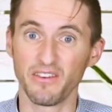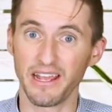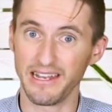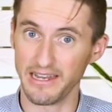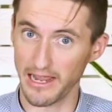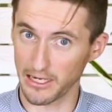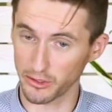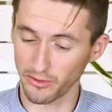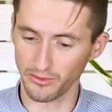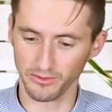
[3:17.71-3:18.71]
of hidden neck
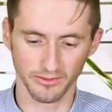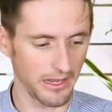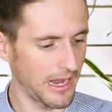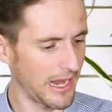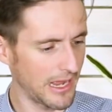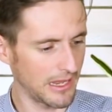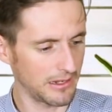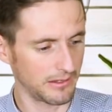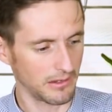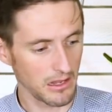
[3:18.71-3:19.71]
turtles,
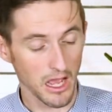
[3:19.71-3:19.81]
and